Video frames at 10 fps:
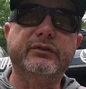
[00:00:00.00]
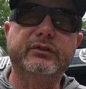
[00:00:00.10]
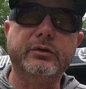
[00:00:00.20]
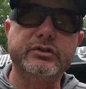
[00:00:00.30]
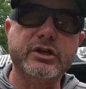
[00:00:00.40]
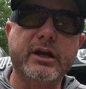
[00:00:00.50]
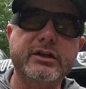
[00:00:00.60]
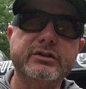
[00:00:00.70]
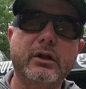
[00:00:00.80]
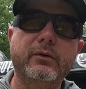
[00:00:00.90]
to
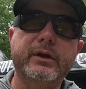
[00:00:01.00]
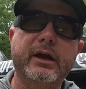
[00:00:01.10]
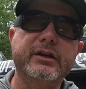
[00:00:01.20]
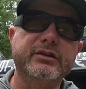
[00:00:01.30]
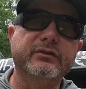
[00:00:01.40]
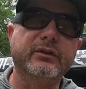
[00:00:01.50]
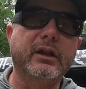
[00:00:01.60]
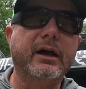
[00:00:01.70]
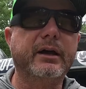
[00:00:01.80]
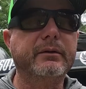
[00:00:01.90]
change the locations a
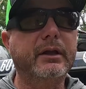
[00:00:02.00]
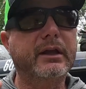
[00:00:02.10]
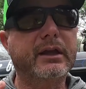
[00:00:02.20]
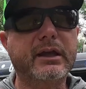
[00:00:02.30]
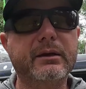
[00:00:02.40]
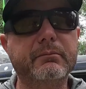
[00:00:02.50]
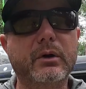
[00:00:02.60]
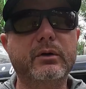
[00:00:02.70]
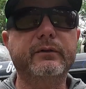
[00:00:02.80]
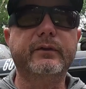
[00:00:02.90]
lot, keep
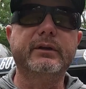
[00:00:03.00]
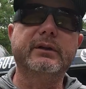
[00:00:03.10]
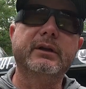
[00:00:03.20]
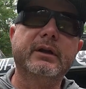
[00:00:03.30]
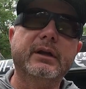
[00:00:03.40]
moving.